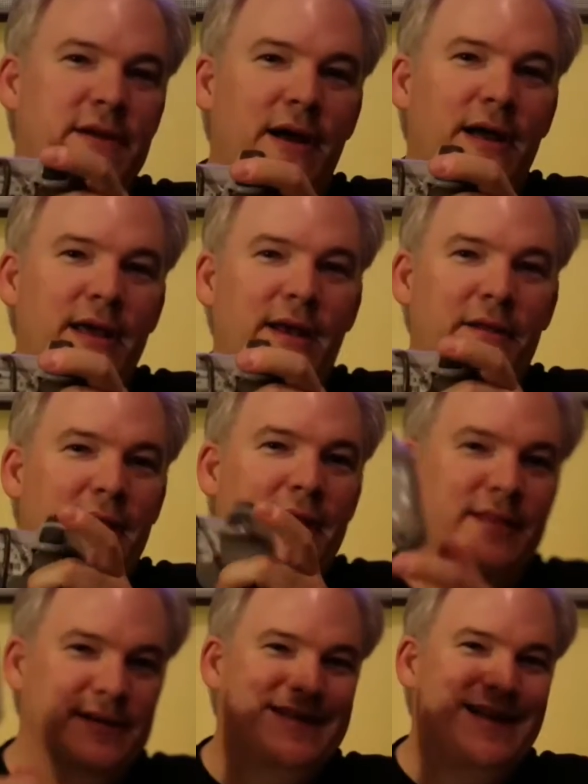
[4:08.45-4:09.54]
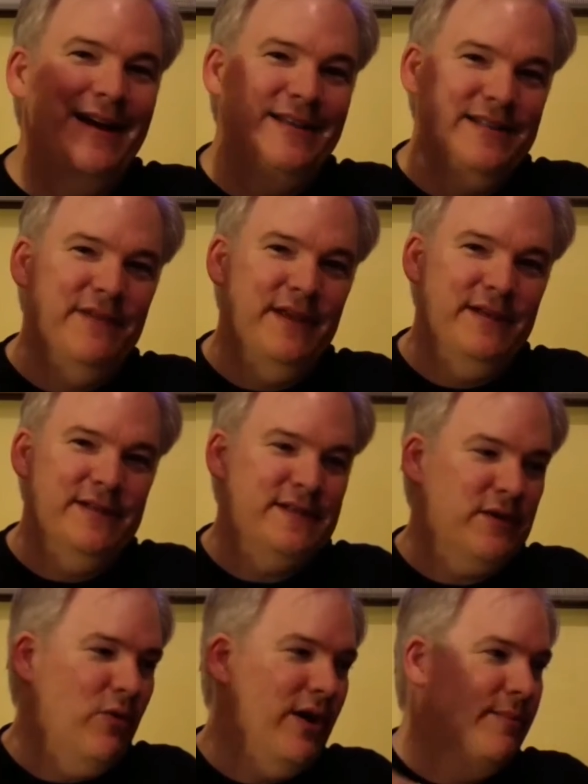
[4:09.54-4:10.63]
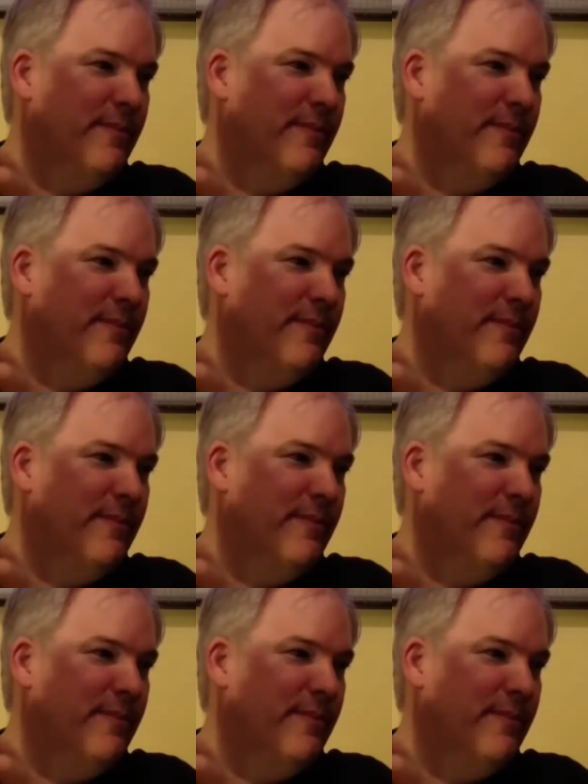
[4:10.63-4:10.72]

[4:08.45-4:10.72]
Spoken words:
I kind of like the size of this quite